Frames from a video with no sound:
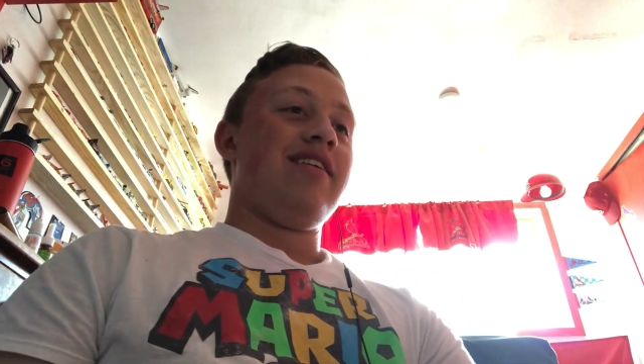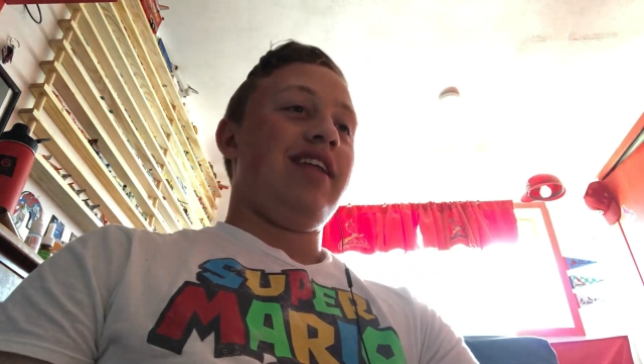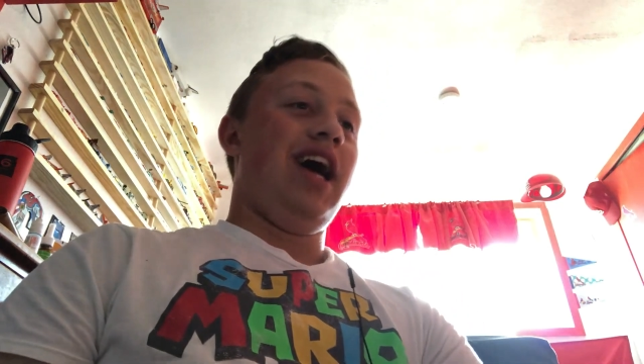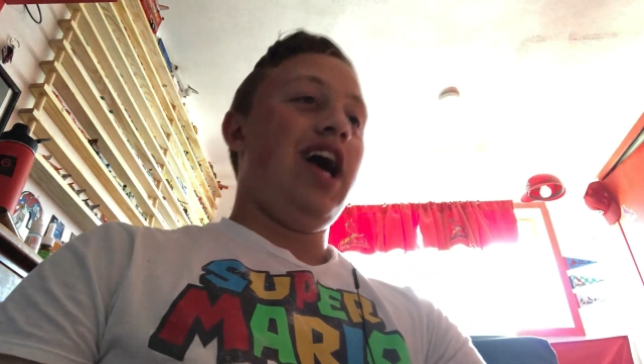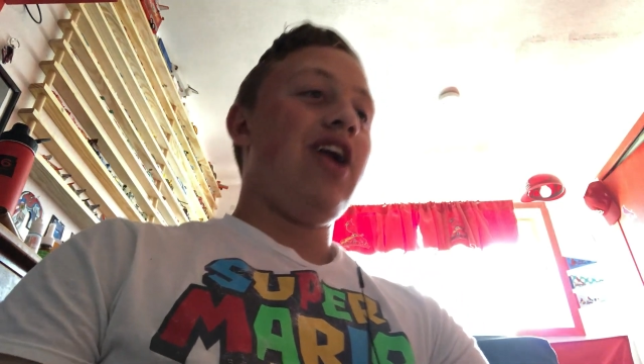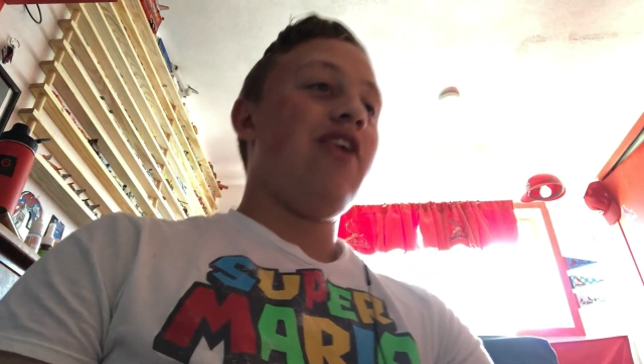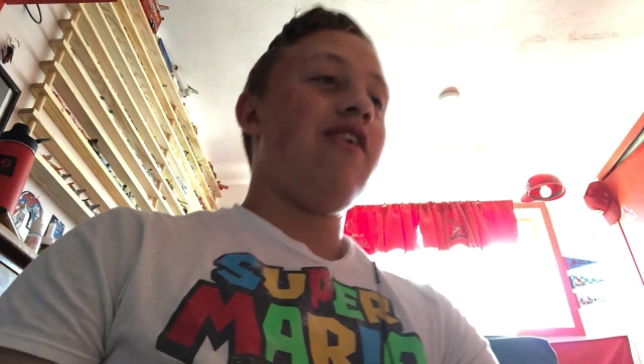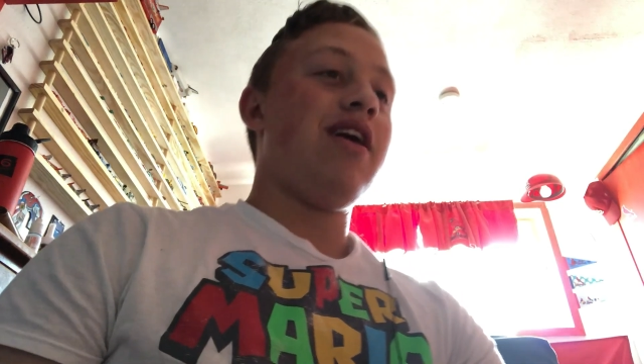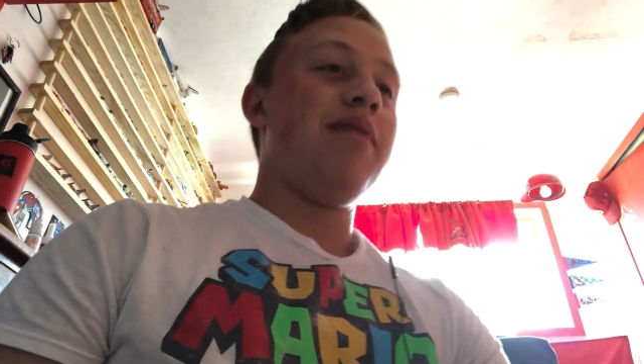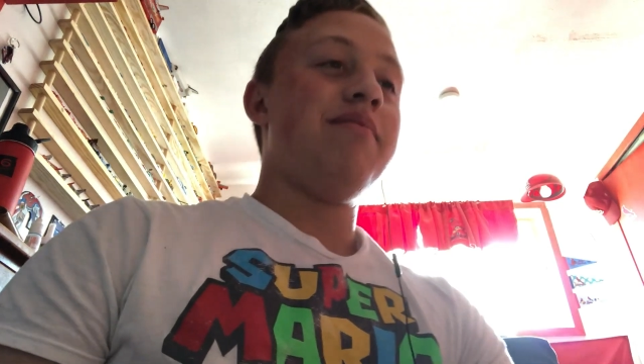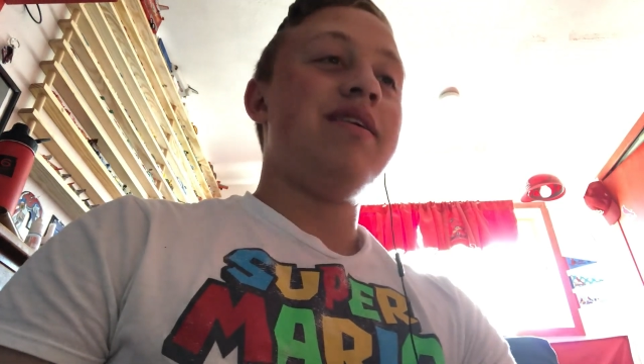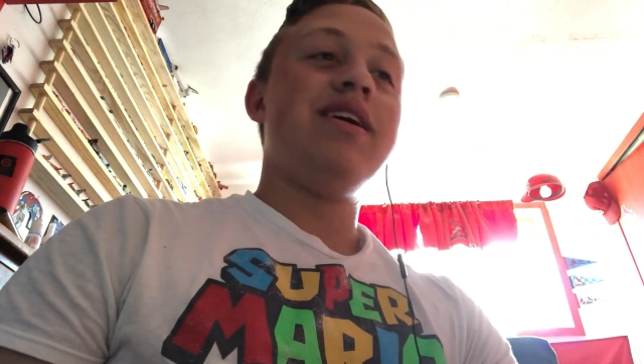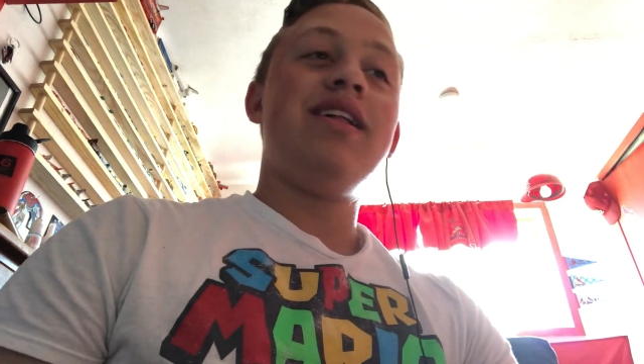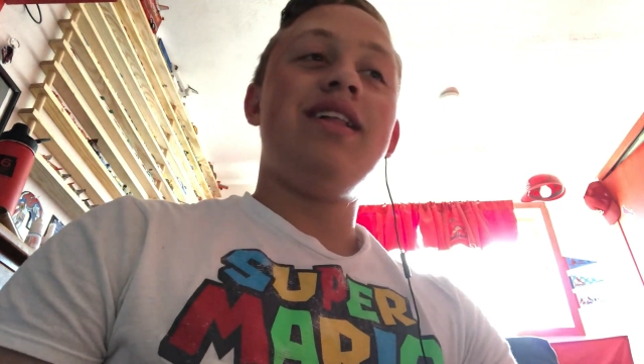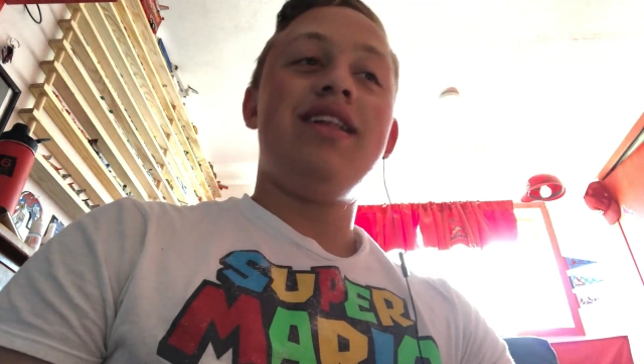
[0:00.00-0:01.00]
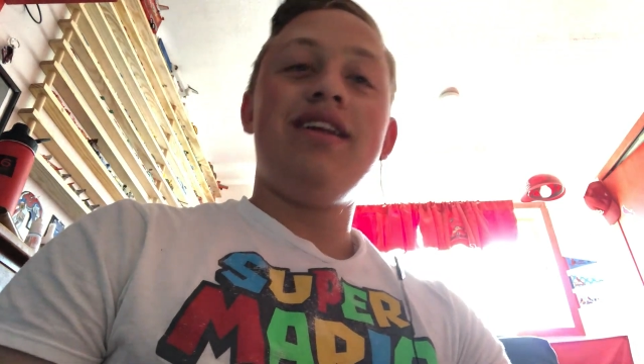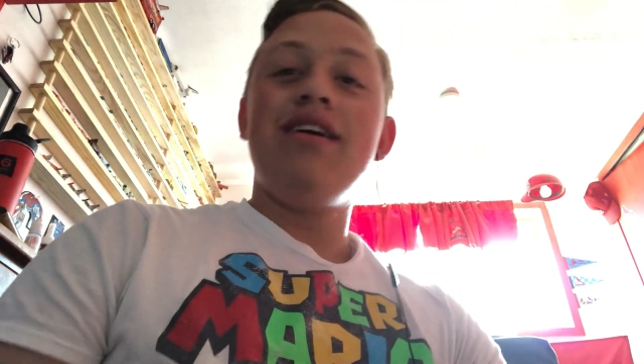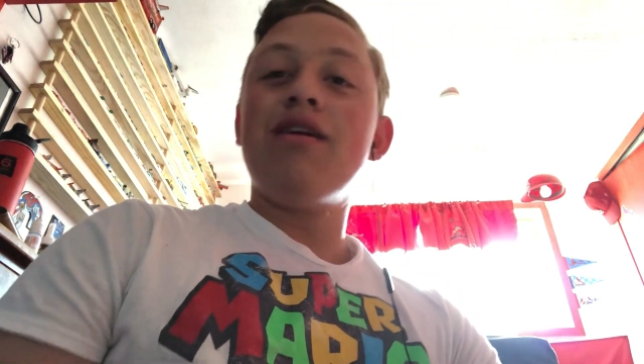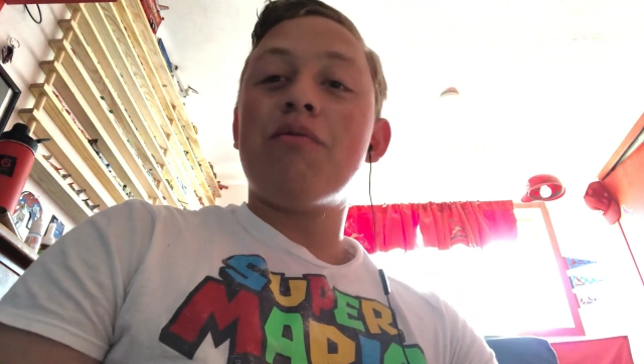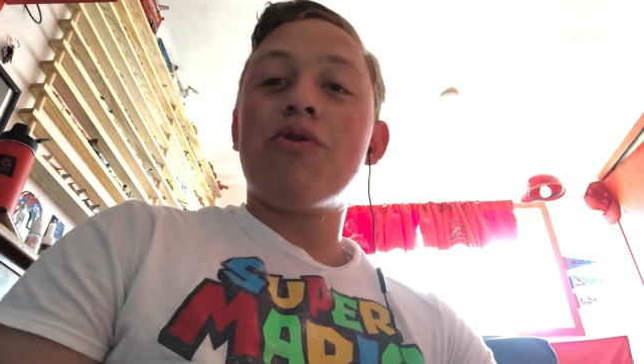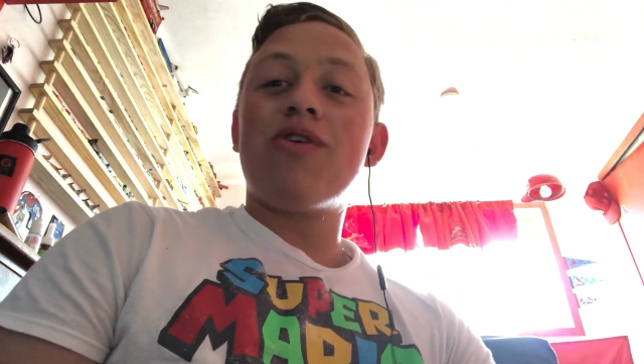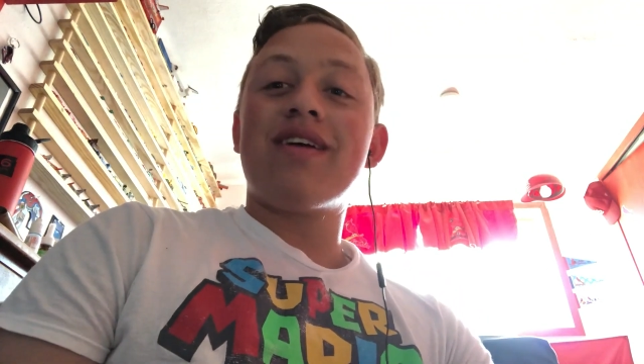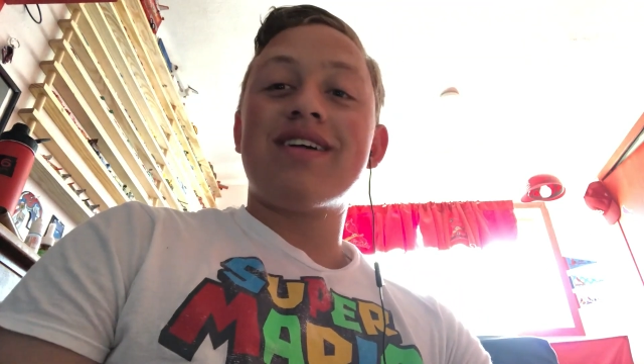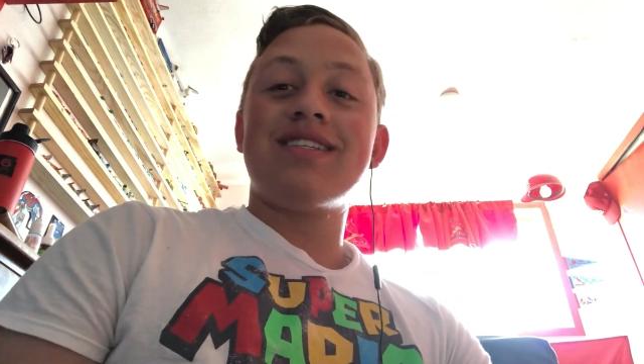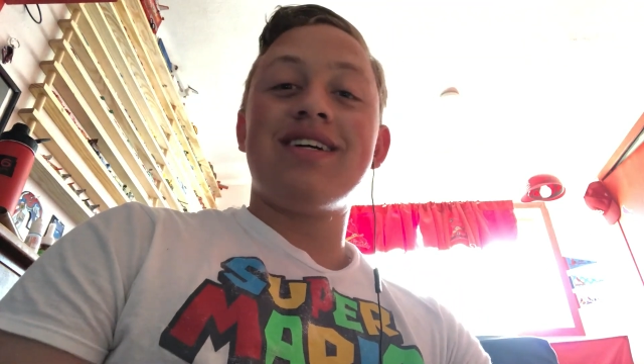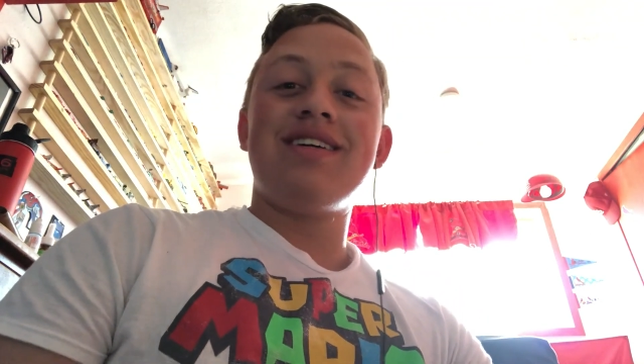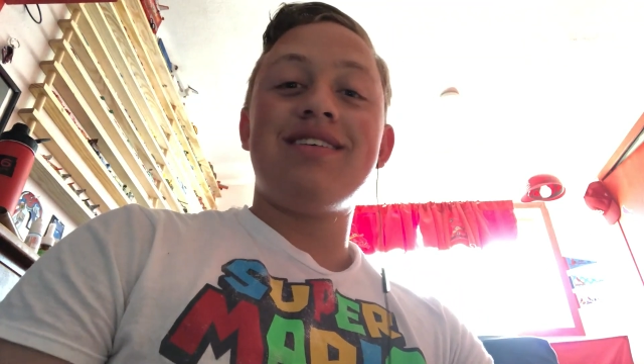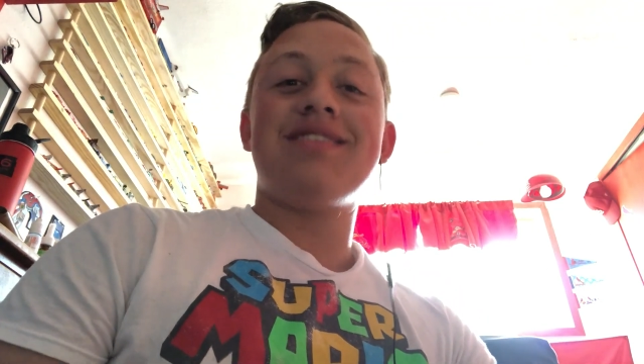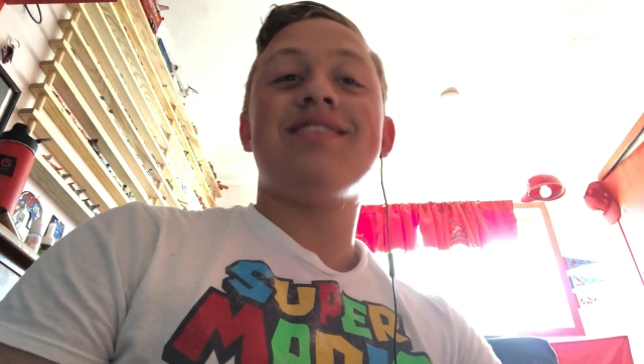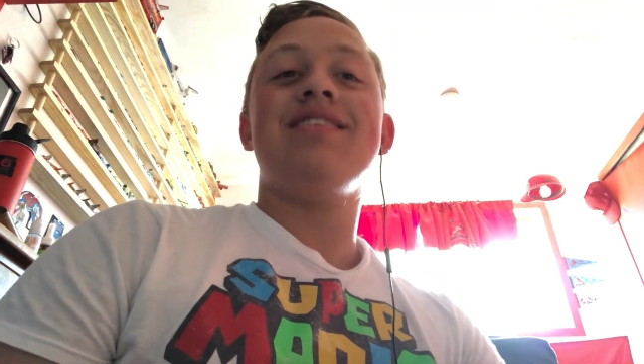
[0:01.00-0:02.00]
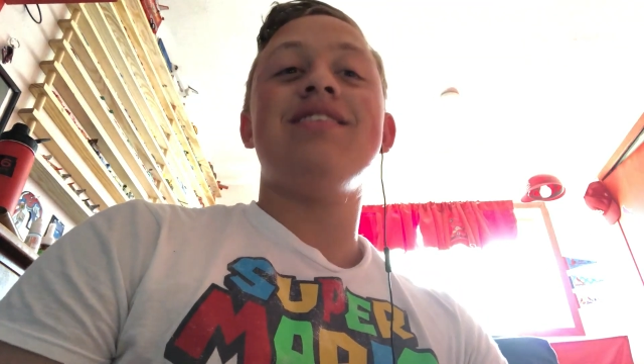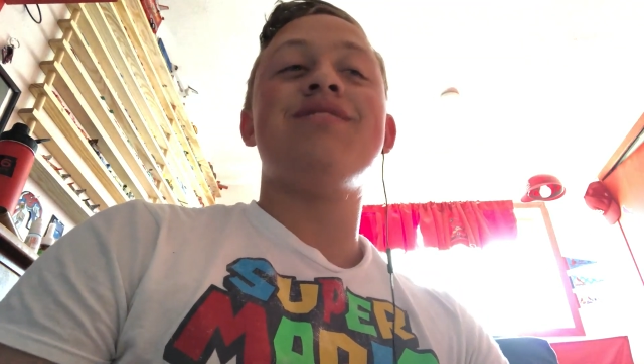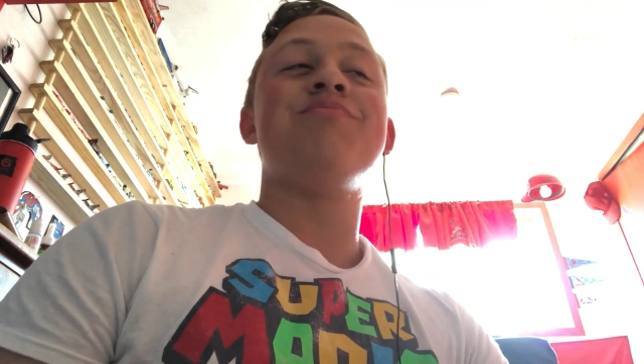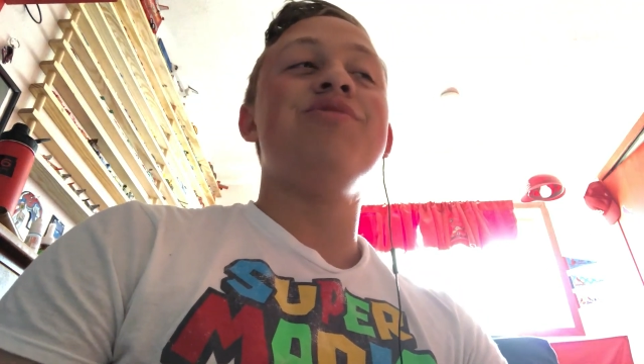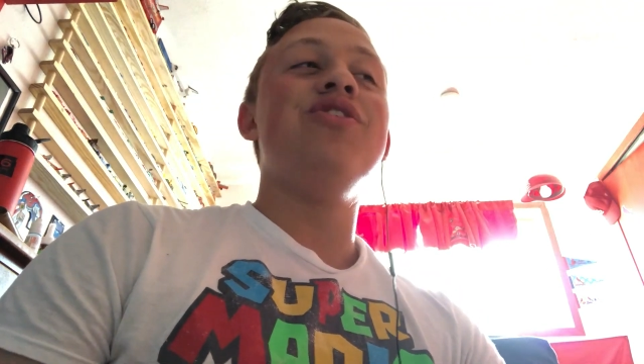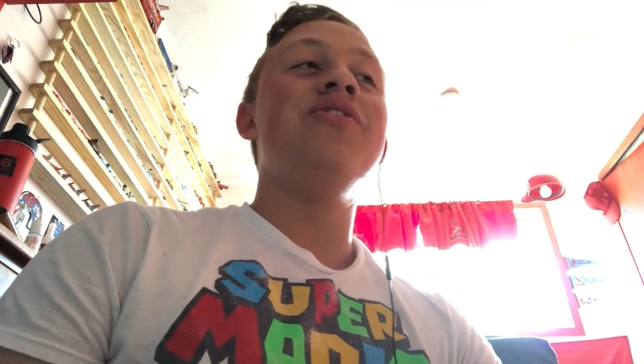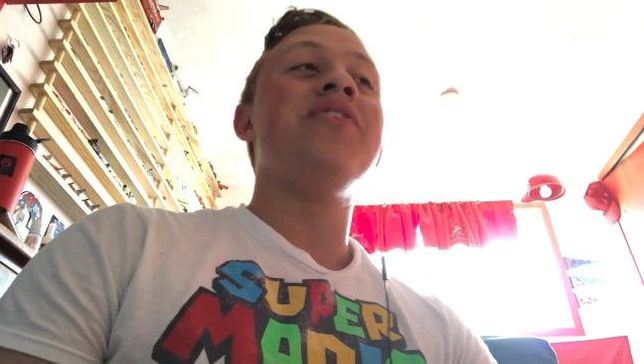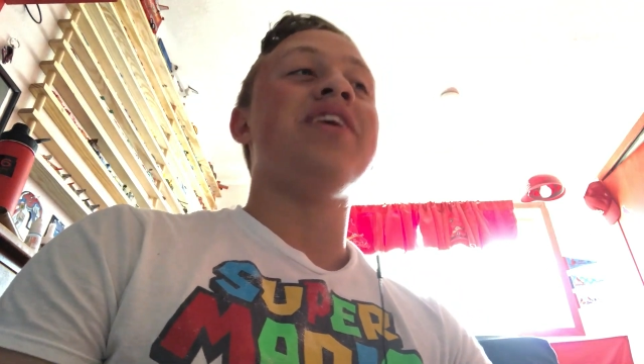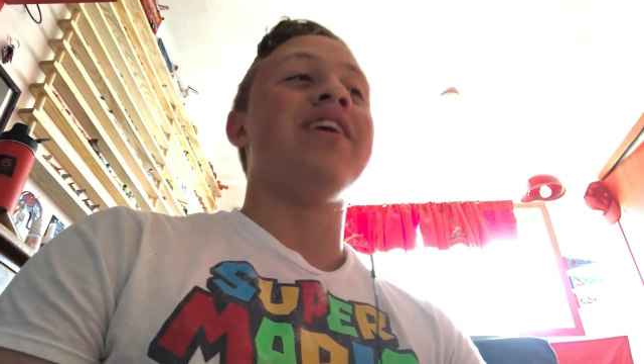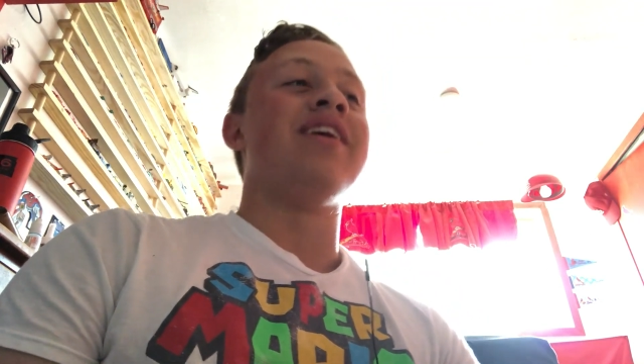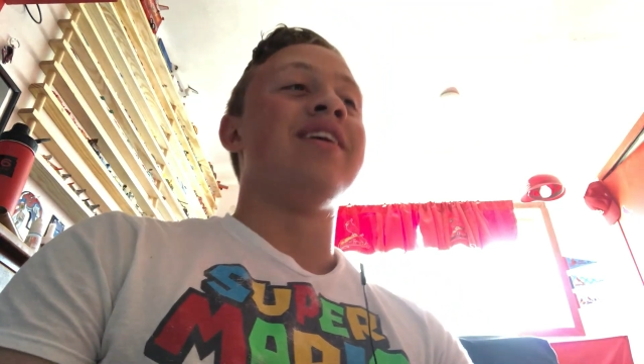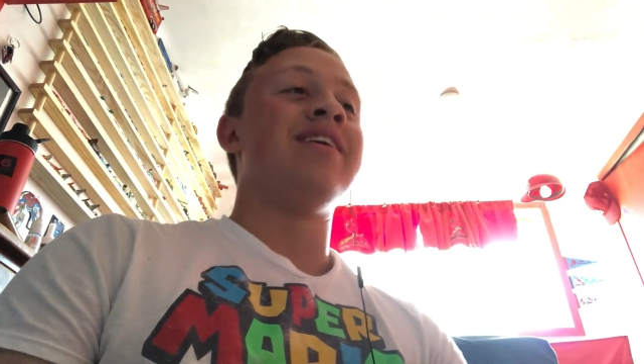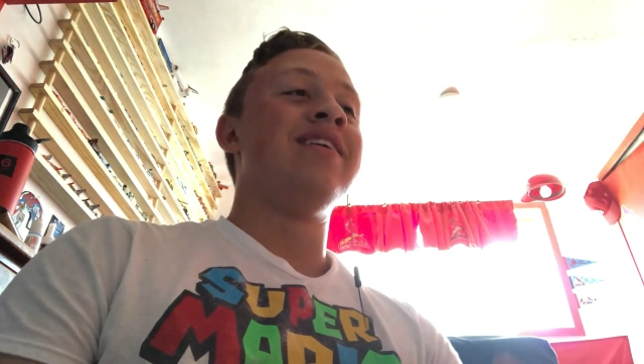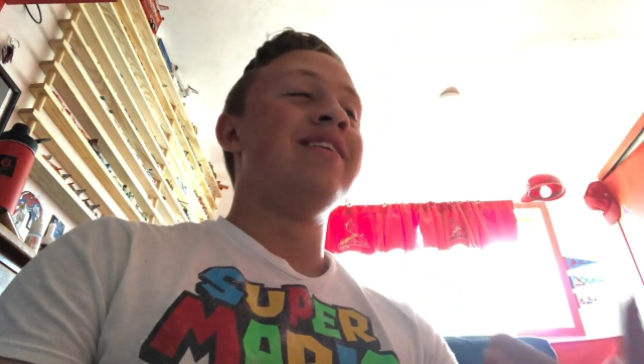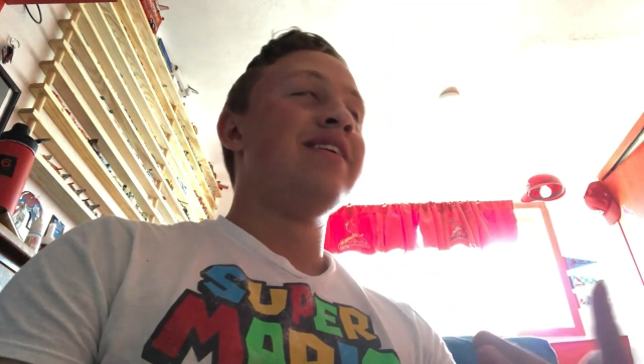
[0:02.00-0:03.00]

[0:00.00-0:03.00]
Now I'm a little more excited to see this movie.